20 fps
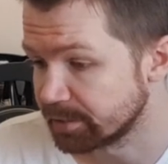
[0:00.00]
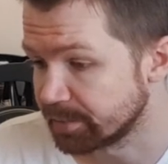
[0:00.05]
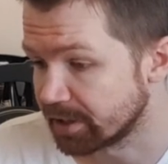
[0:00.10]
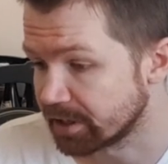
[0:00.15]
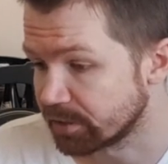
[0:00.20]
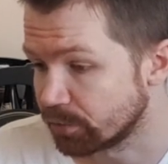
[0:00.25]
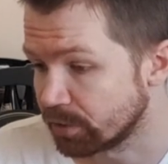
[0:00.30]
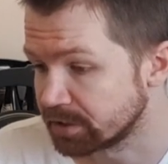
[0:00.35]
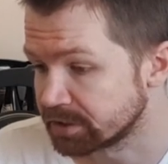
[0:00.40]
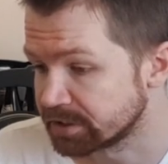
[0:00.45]
by
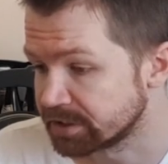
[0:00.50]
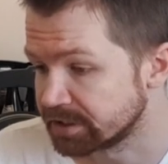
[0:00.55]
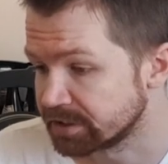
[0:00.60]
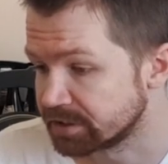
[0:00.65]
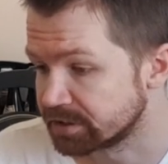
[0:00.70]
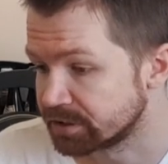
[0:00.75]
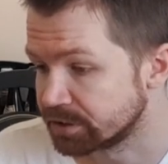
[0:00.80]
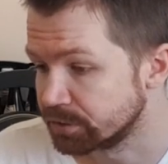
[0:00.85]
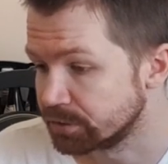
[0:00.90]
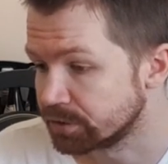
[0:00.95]

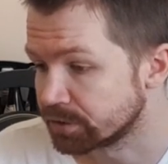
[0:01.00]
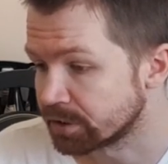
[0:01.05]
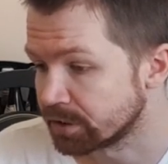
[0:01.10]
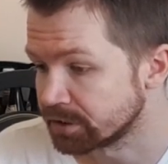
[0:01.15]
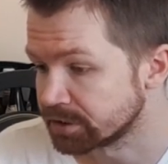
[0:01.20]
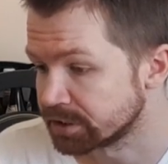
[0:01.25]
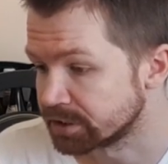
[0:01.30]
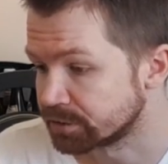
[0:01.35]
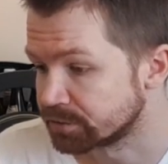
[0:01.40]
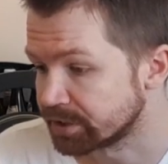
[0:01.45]
wanting to
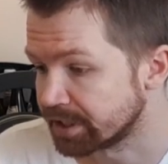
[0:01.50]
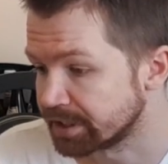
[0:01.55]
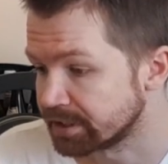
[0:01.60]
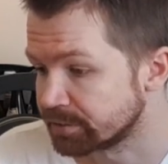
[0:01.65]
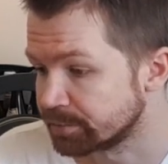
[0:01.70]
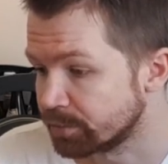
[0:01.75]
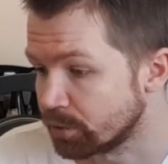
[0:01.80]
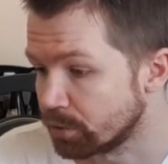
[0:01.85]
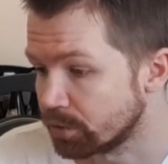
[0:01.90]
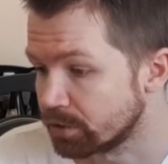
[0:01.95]

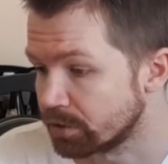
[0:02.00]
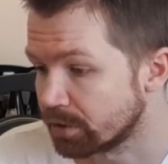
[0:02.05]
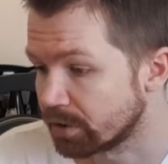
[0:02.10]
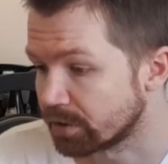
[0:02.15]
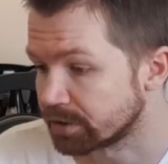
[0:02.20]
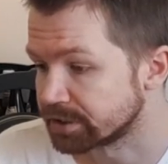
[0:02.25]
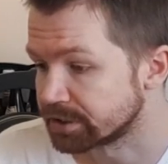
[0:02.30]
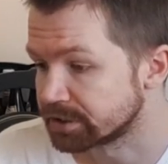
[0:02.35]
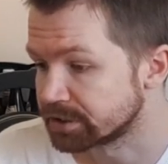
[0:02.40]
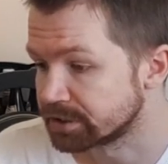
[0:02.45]
concentrate more
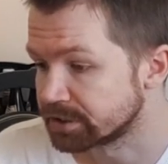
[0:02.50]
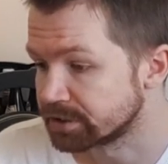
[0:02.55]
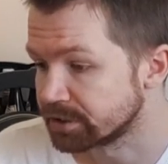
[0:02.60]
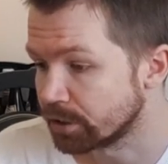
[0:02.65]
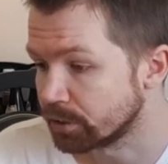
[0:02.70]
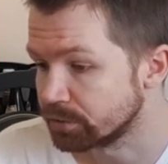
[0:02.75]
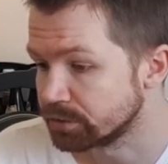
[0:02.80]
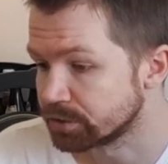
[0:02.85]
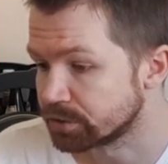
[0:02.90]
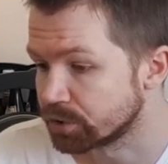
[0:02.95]
on its
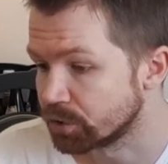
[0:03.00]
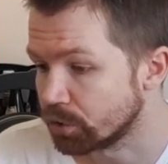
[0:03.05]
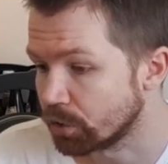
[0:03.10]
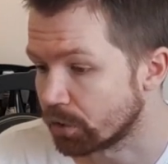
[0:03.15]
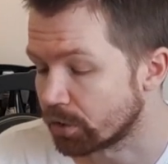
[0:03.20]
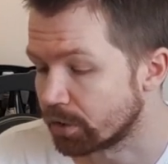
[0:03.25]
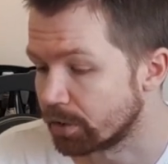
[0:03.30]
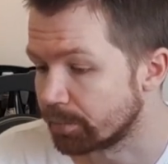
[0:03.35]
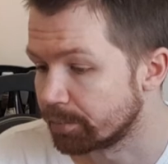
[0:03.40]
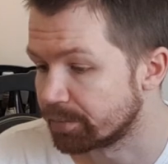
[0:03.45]
own
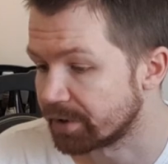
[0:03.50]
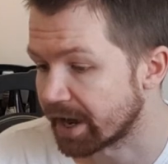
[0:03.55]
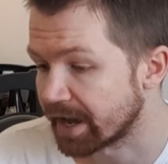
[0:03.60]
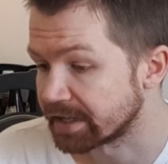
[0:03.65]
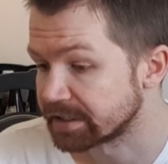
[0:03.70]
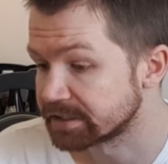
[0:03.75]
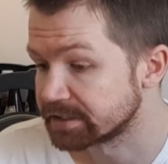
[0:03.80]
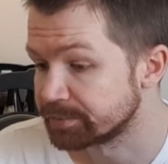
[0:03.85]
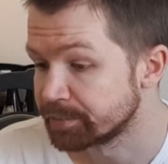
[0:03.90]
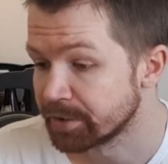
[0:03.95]
core
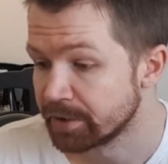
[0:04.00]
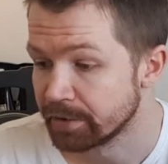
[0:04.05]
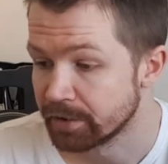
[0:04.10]
brands,